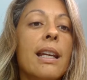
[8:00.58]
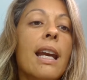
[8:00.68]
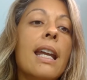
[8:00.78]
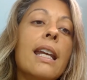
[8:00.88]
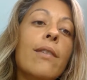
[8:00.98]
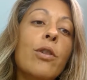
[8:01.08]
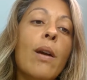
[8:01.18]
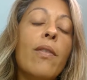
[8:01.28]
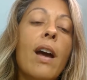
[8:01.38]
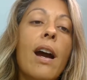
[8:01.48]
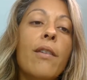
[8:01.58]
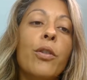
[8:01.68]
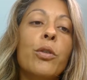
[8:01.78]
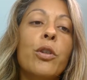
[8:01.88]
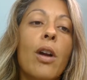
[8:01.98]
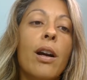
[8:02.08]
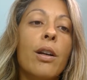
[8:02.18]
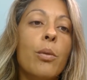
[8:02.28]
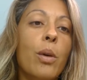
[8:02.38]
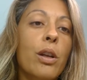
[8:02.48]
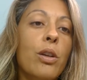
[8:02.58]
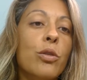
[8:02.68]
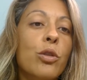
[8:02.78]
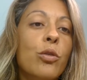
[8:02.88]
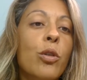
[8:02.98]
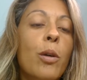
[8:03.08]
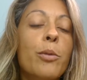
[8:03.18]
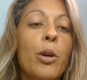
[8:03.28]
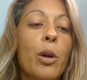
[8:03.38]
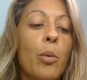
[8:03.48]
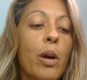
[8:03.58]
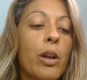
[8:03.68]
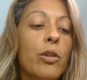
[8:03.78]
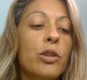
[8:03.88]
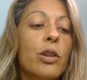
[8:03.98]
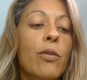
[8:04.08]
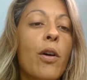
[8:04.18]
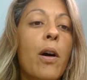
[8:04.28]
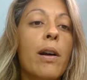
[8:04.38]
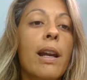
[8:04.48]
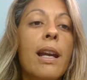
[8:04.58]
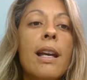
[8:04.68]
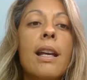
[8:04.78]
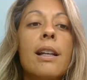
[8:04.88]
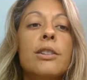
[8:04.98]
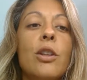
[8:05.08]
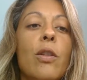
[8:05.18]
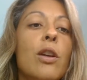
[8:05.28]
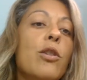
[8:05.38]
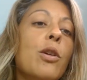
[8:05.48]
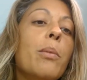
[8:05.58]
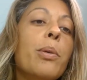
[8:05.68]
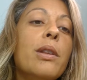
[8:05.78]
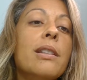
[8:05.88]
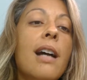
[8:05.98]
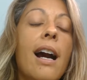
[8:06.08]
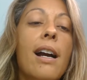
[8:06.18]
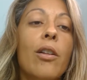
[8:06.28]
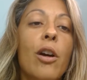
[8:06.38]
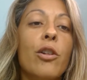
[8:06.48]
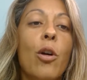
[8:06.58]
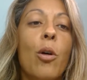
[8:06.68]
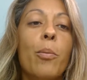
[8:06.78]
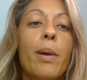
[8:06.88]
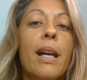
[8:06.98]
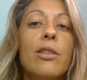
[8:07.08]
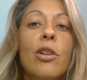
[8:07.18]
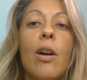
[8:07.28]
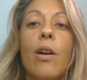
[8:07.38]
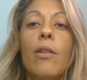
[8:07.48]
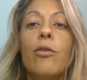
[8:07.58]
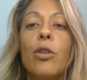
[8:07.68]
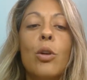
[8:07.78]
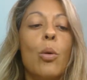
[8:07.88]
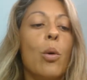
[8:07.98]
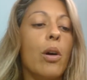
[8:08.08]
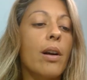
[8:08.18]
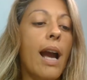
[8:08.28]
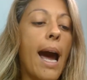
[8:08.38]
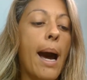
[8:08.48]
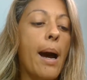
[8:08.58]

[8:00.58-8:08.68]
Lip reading: again, if you have the iPhone, you're not going to want to use Chrome. You're going to want to use Safari, so that you can put the tile on your homepage of your